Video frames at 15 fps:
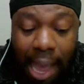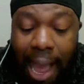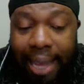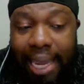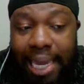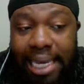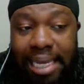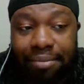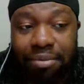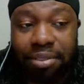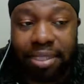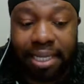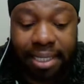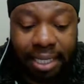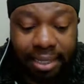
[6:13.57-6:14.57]
I can't even
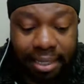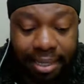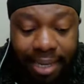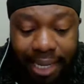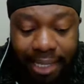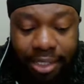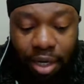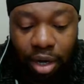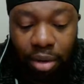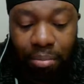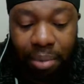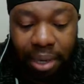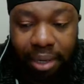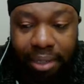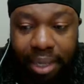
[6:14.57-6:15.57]
say that the Nets are
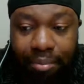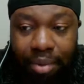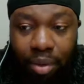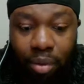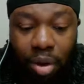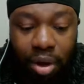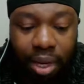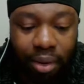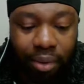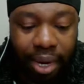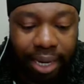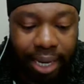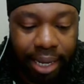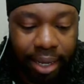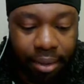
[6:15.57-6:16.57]
better than Milwaukee
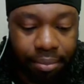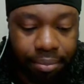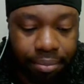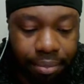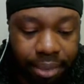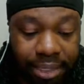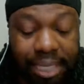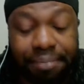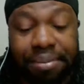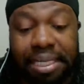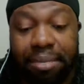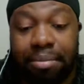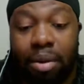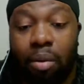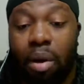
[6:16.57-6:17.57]
right now because I've
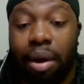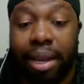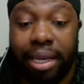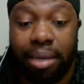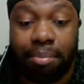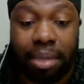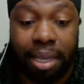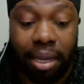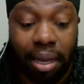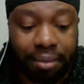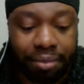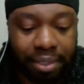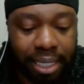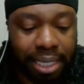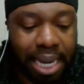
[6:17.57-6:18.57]
seen Milwaukee in the
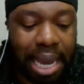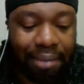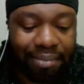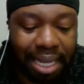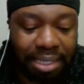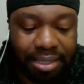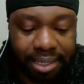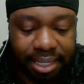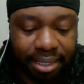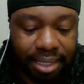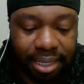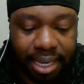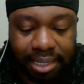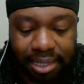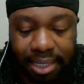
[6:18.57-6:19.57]
playoffs, and I have not seen the
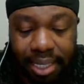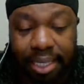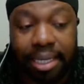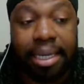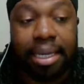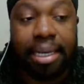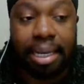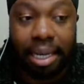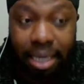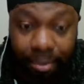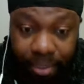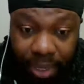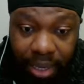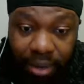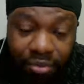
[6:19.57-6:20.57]
Nets yet in the
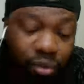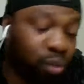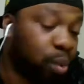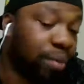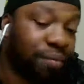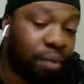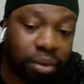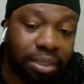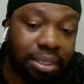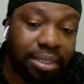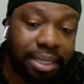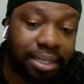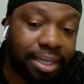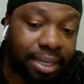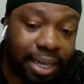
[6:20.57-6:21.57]
playoffs. We've only
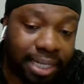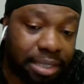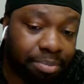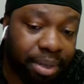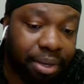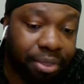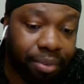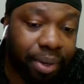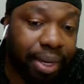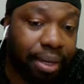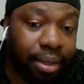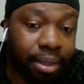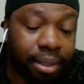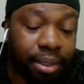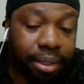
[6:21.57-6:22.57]
seen the Nets big three
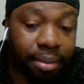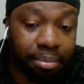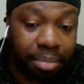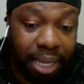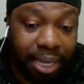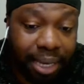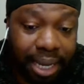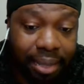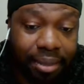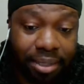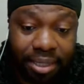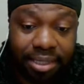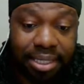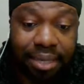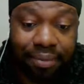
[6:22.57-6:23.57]
play together
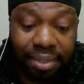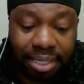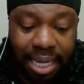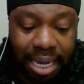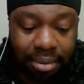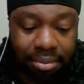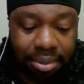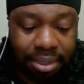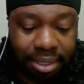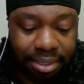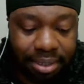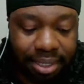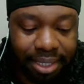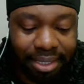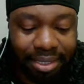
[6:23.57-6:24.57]
just 7 times
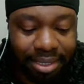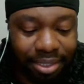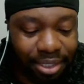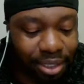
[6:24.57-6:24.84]
this season.